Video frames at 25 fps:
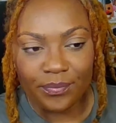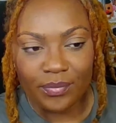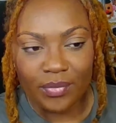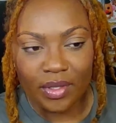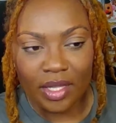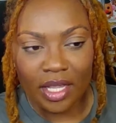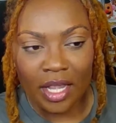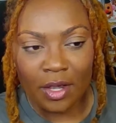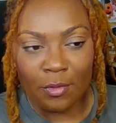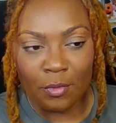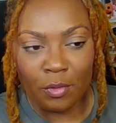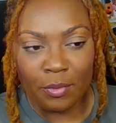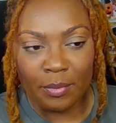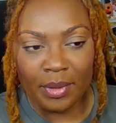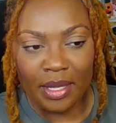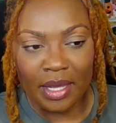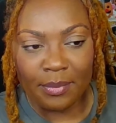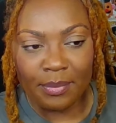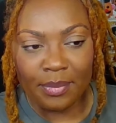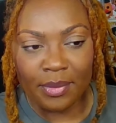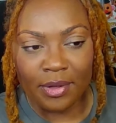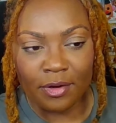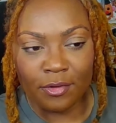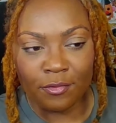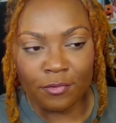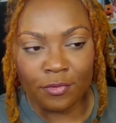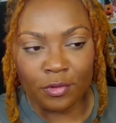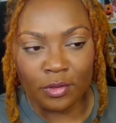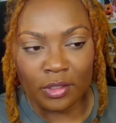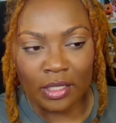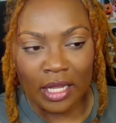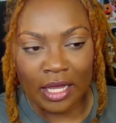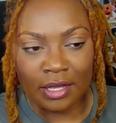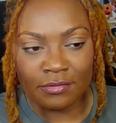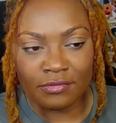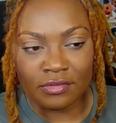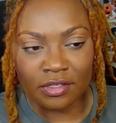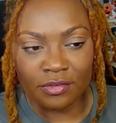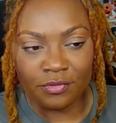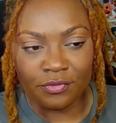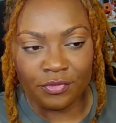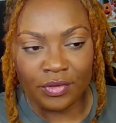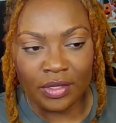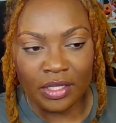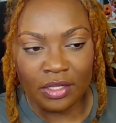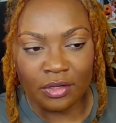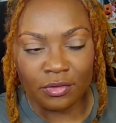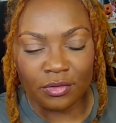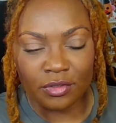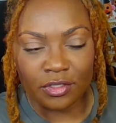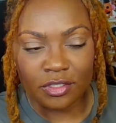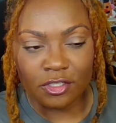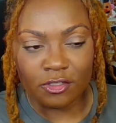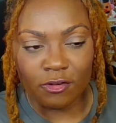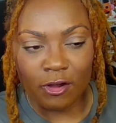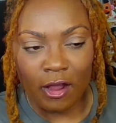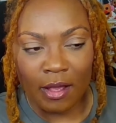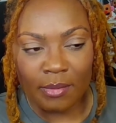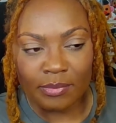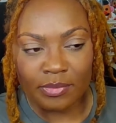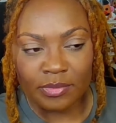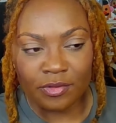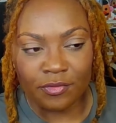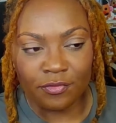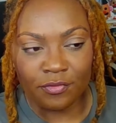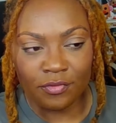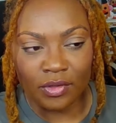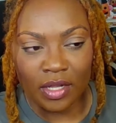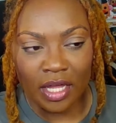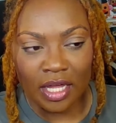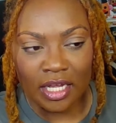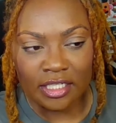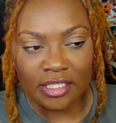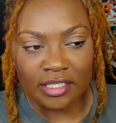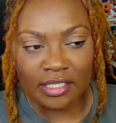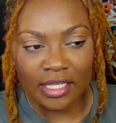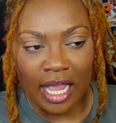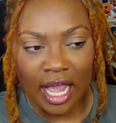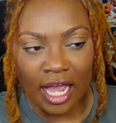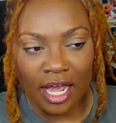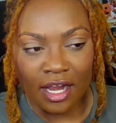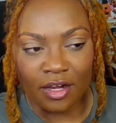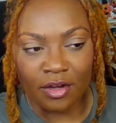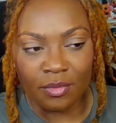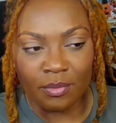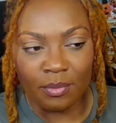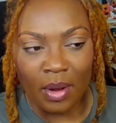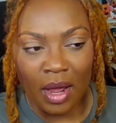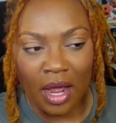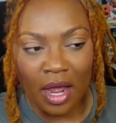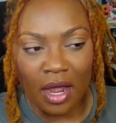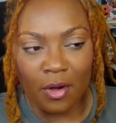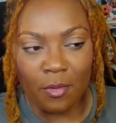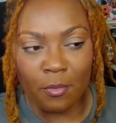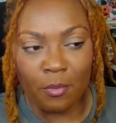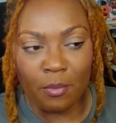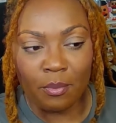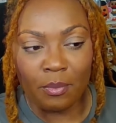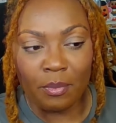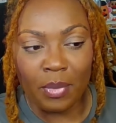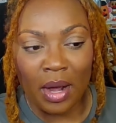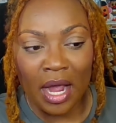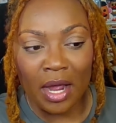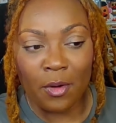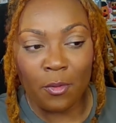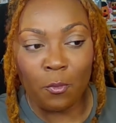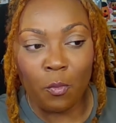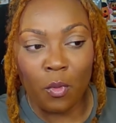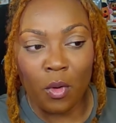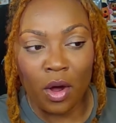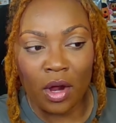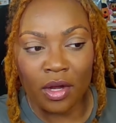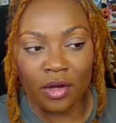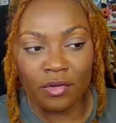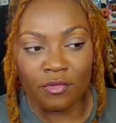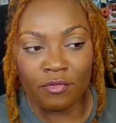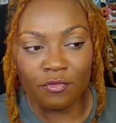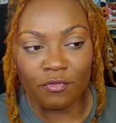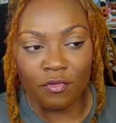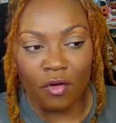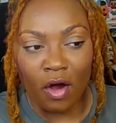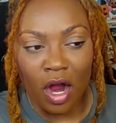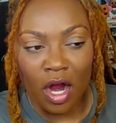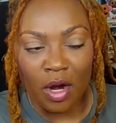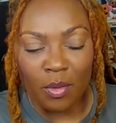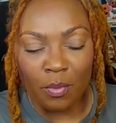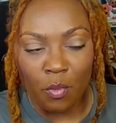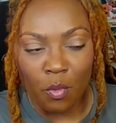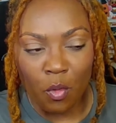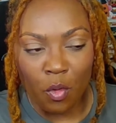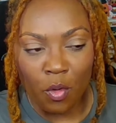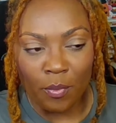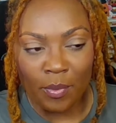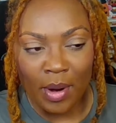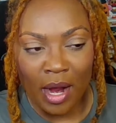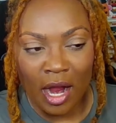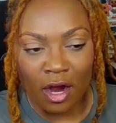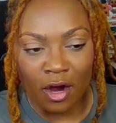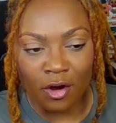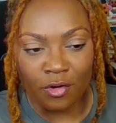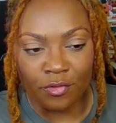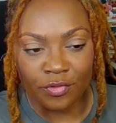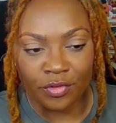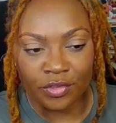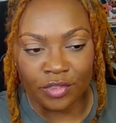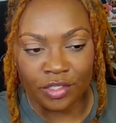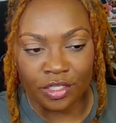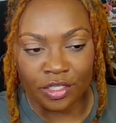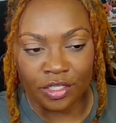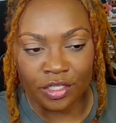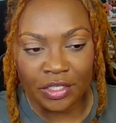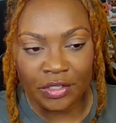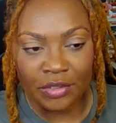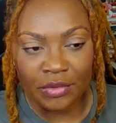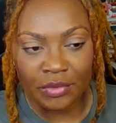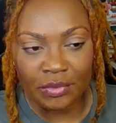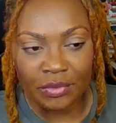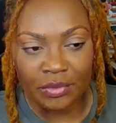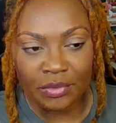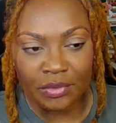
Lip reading: It will be a pitiful life to feed on the scraps of flesh scattered by one far more powerful than you.